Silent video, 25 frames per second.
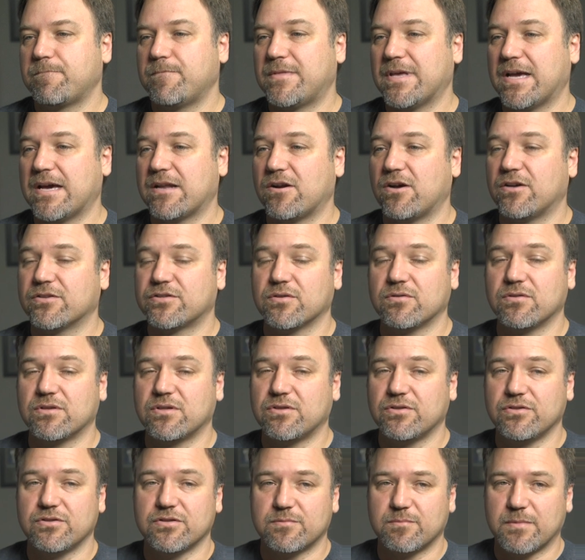That also
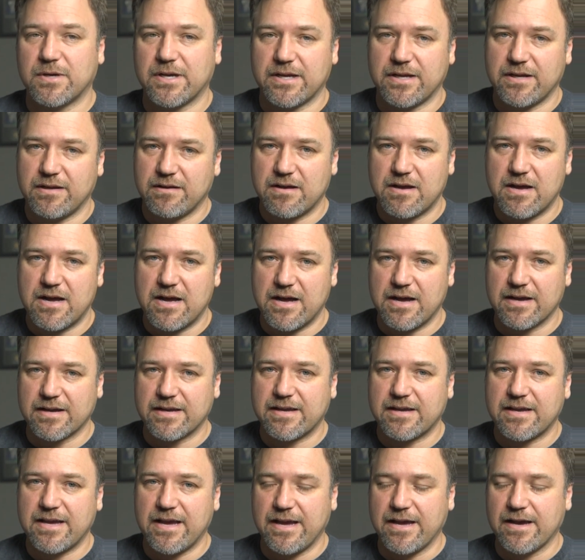includes my
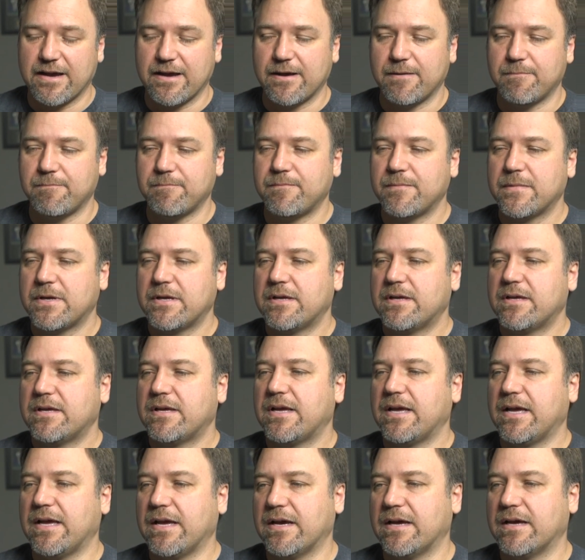hot cam
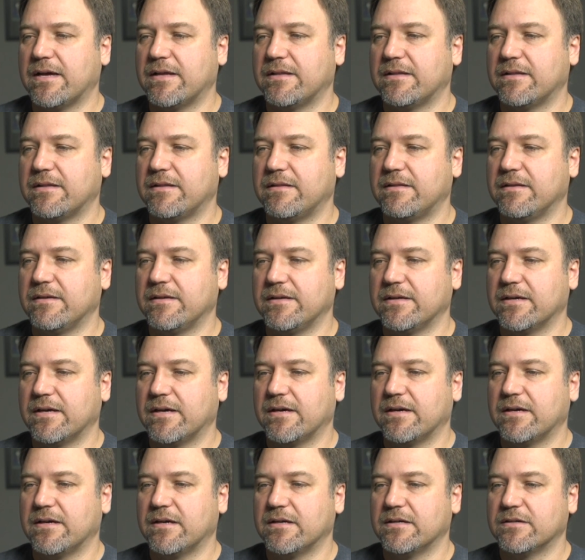and
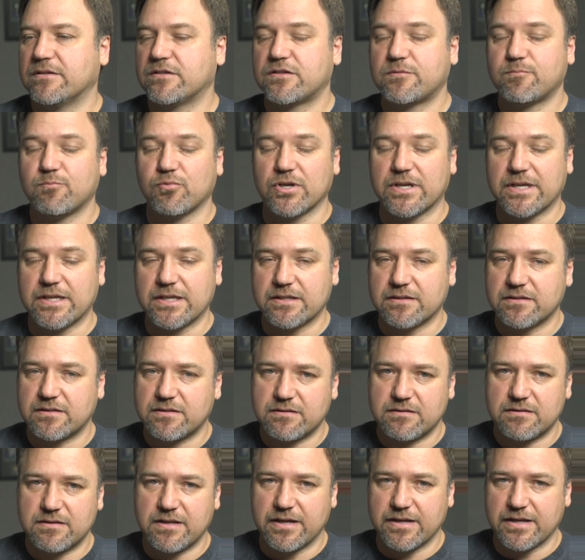the
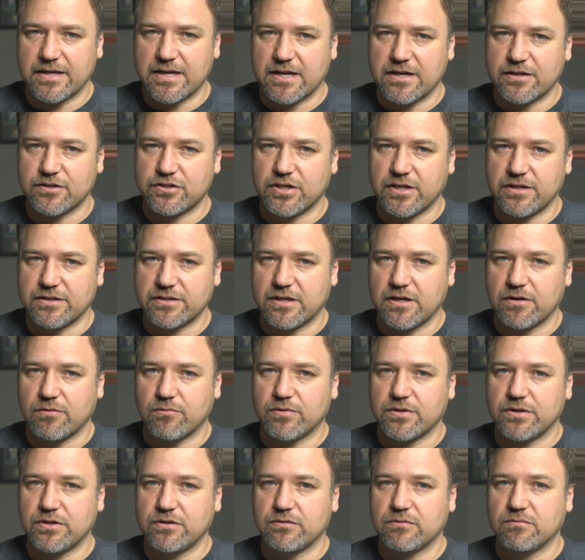springs that you got to change out
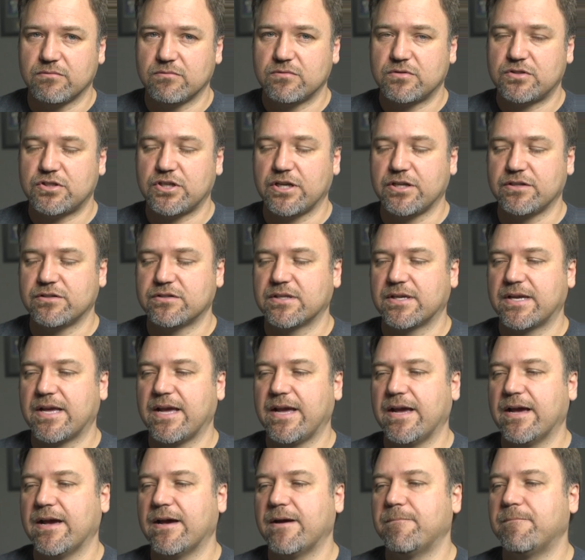when you change the
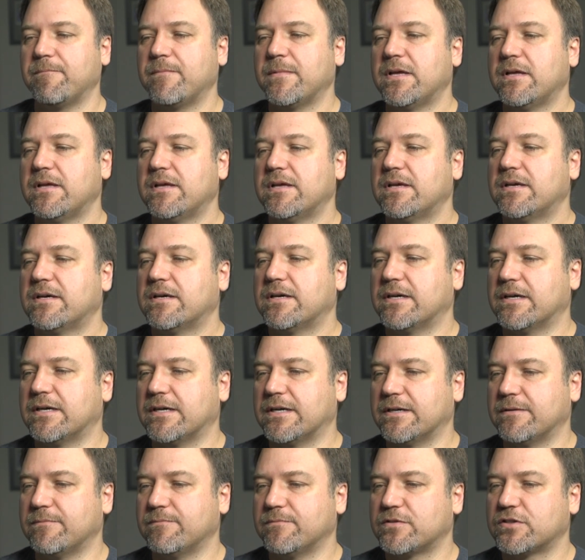cam.
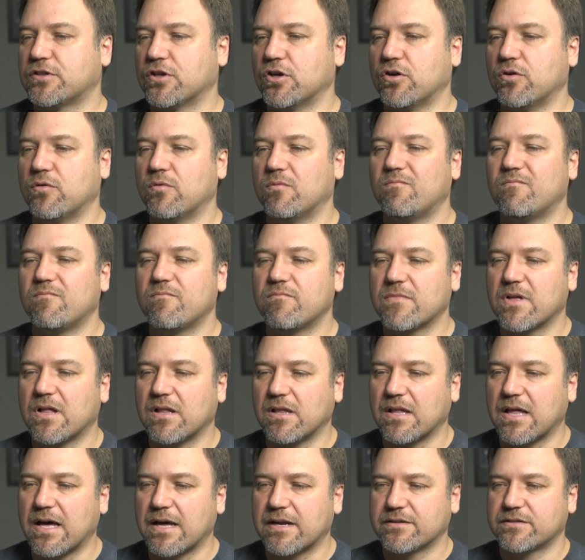So
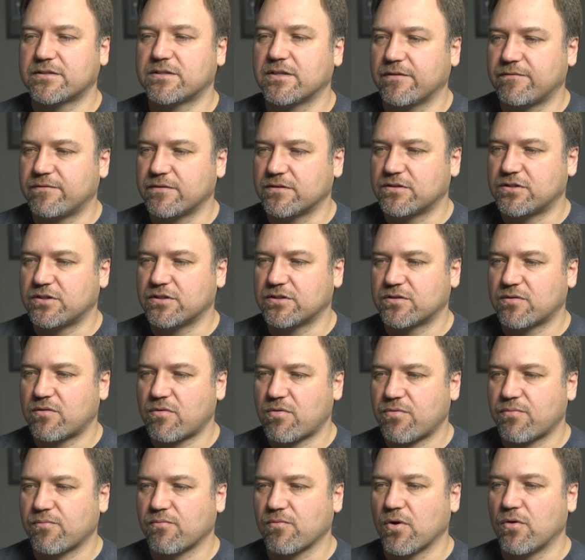a lot of stuff is
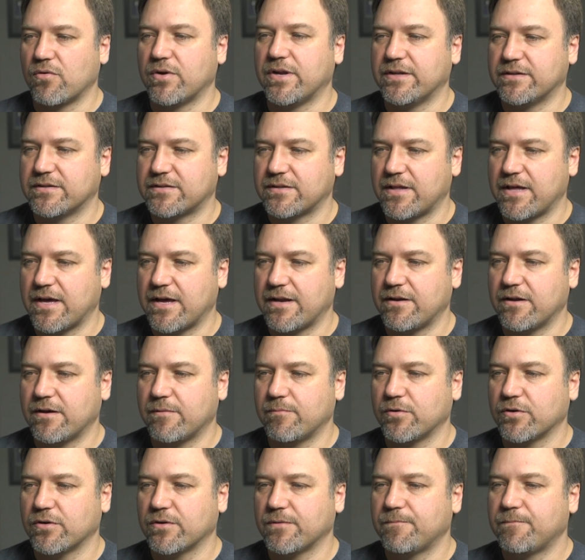just thrown into that
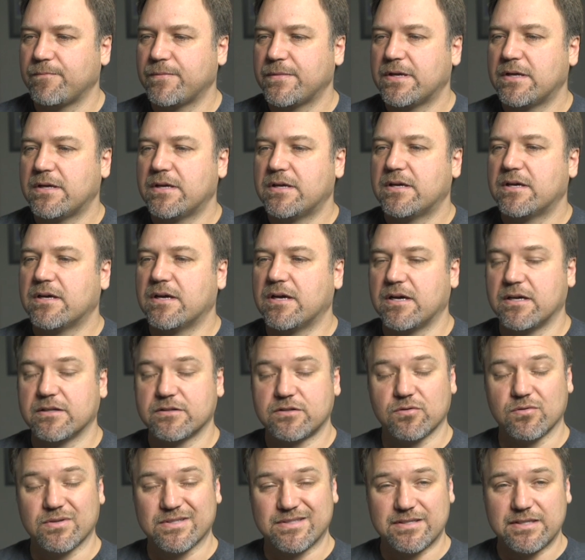number.
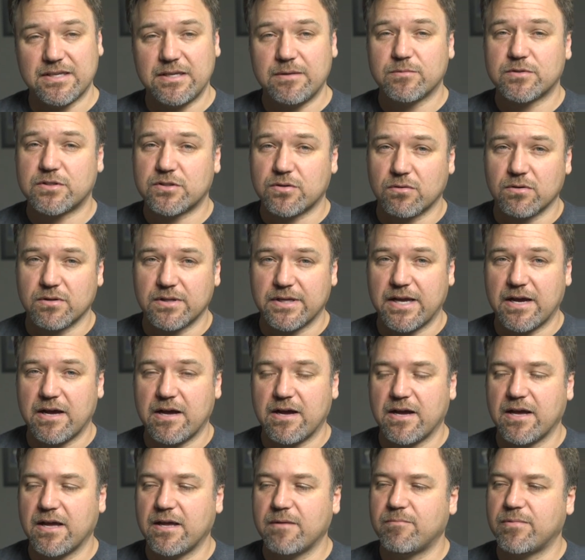So it seems totally
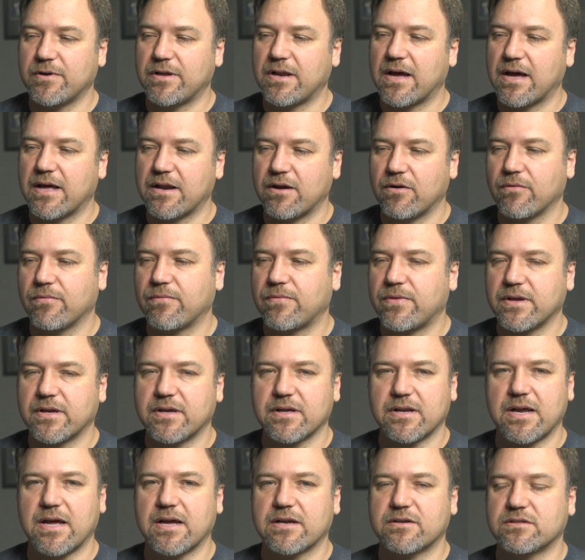high, but I don't
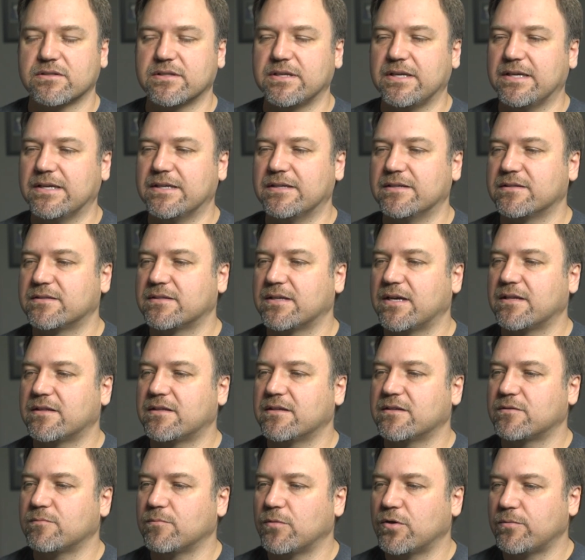think it actually is at
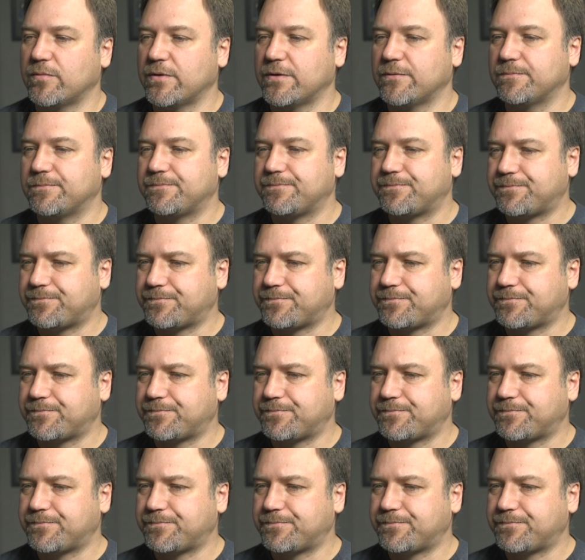this moment,